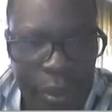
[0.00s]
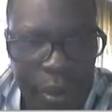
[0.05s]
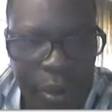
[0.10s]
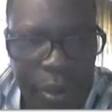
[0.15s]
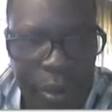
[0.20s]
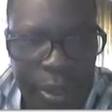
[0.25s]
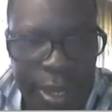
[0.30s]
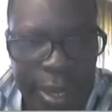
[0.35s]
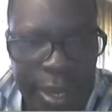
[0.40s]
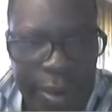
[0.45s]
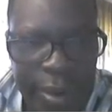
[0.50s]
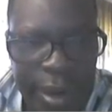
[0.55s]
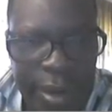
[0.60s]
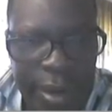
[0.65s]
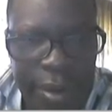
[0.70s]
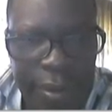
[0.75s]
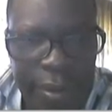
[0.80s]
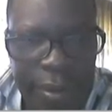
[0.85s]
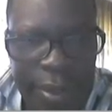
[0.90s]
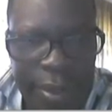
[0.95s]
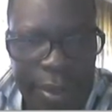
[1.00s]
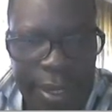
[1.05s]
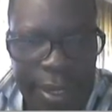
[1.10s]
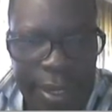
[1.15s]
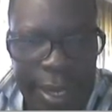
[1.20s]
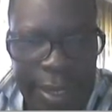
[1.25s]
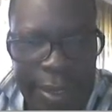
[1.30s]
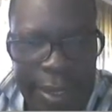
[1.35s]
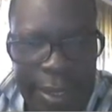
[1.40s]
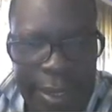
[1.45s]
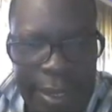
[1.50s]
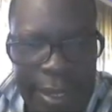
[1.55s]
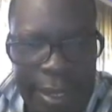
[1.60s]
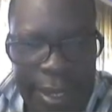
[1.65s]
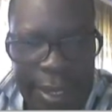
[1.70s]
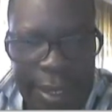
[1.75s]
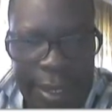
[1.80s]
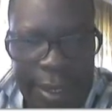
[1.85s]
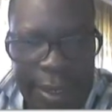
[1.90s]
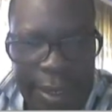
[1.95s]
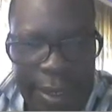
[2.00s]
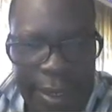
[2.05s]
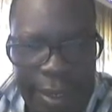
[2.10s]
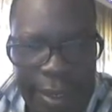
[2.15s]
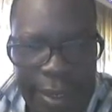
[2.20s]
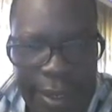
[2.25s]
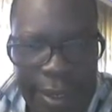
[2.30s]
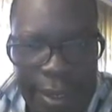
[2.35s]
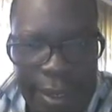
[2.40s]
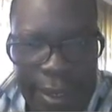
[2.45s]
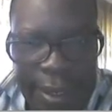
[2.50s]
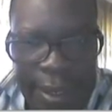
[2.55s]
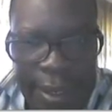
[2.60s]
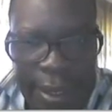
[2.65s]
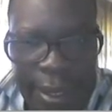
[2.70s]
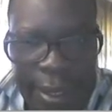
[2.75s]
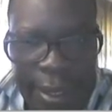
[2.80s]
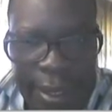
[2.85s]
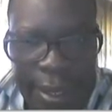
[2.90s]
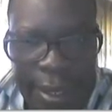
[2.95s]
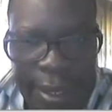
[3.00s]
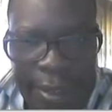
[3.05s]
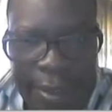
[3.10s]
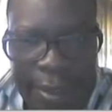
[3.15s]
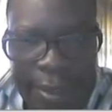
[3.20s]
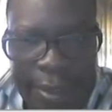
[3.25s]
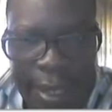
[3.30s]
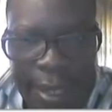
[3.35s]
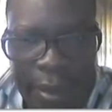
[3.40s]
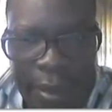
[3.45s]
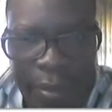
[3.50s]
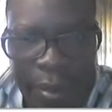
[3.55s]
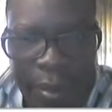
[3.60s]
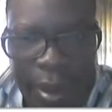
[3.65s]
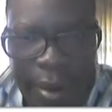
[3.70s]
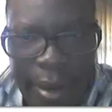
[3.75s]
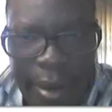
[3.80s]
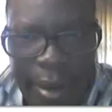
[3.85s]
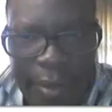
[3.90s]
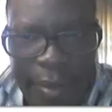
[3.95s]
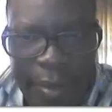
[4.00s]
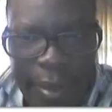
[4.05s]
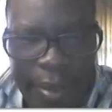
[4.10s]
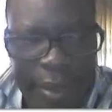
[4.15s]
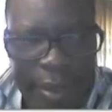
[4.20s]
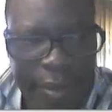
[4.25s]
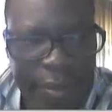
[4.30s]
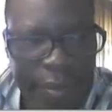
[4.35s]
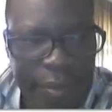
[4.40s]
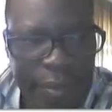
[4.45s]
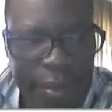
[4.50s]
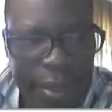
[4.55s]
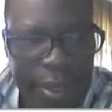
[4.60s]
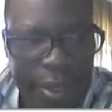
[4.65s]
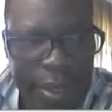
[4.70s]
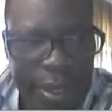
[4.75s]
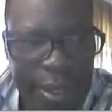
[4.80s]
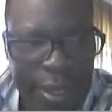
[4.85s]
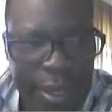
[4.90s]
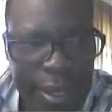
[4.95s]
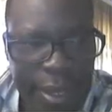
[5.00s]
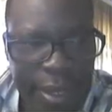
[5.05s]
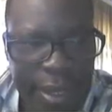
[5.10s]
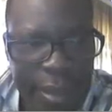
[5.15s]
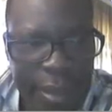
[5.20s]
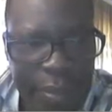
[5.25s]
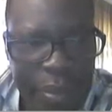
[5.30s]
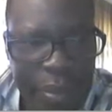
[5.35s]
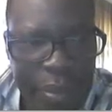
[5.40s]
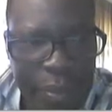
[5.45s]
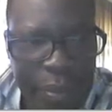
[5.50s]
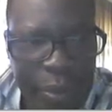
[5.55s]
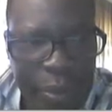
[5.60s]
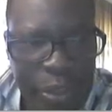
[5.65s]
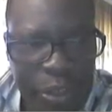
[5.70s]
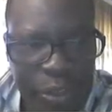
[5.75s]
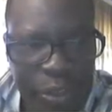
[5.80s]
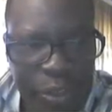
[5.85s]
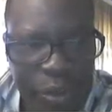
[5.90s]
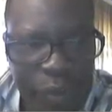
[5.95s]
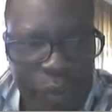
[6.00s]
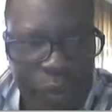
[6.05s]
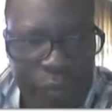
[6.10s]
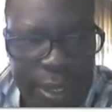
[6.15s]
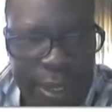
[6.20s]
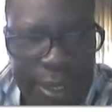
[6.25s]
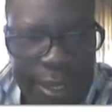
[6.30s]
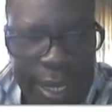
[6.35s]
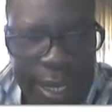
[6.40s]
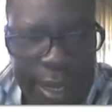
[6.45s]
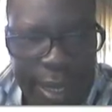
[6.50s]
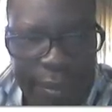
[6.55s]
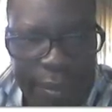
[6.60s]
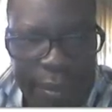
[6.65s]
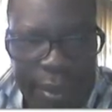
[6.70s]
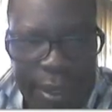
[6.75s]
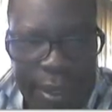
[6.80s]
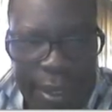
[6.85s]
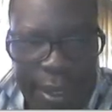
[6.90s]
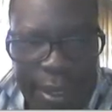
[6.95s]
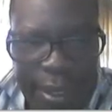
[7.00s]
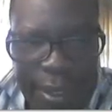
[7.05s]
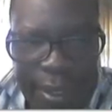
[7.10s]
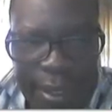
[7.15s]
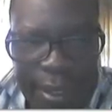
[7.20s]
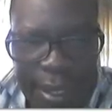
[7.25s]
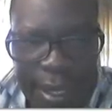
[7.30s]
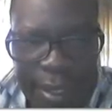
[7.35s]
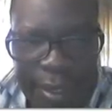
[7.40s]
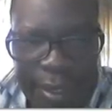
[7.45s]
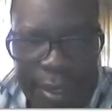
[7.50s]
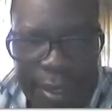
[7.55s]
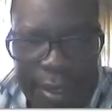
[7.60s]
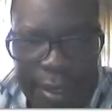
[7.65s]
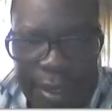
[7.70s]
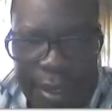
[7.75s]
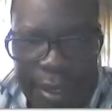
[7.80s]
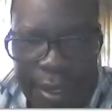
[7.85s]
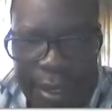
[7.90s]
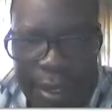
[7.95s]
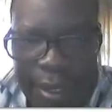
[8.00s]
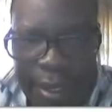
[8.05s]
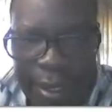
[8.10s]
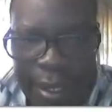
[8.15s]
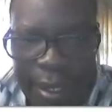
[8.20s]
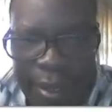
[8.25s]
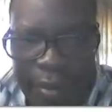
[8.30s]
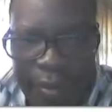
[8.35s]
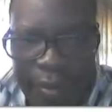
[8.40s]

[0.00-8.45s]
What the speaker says: On a randomly selected day, let x and y respectively be the proportions of the time that the